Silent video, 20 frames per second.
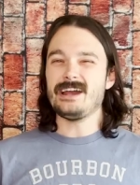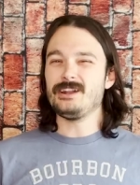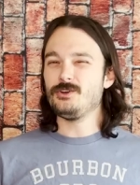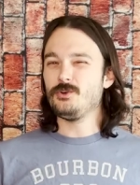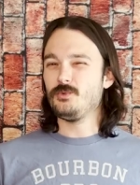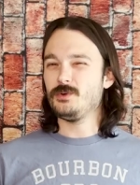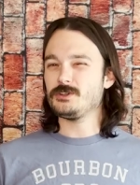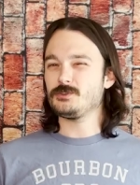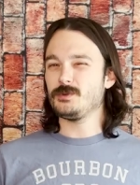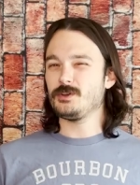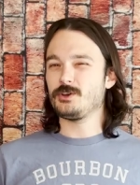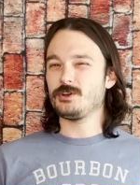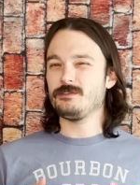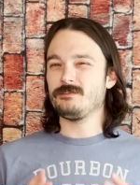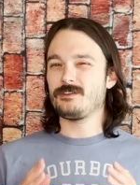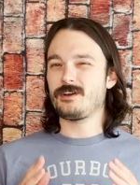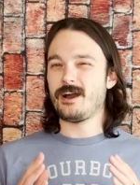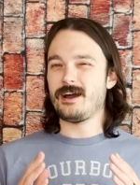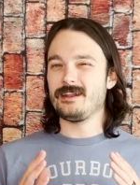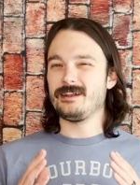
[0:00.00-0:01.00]
I do wish we could
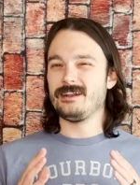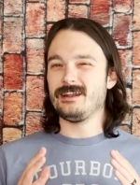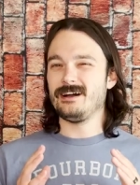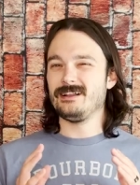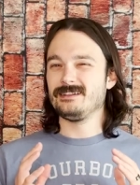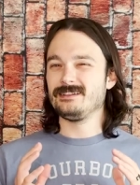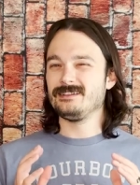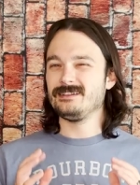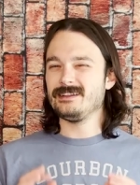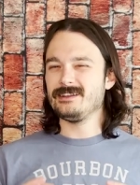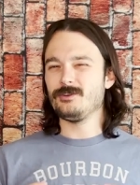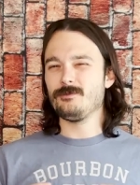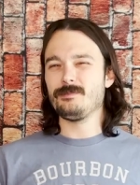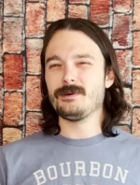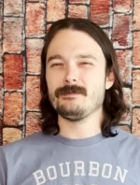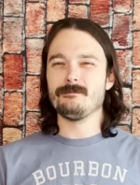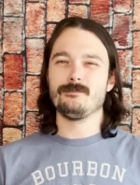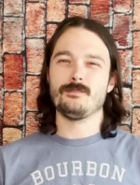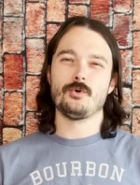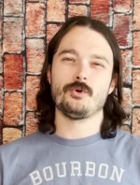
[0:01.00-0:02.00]
have gotten a little
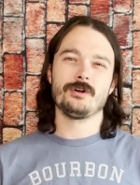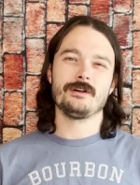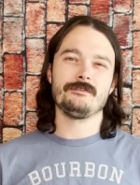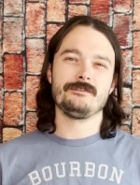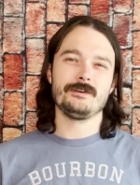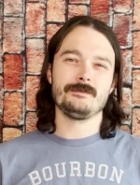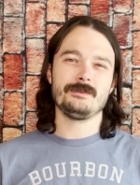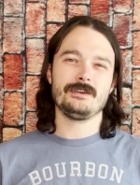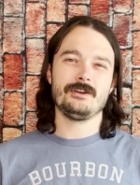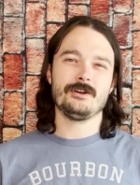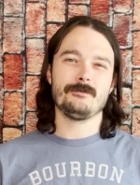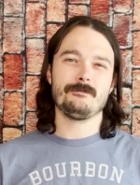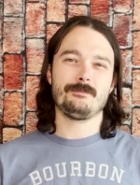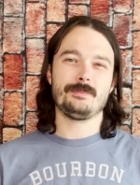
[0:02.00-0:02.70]
bit more of him here,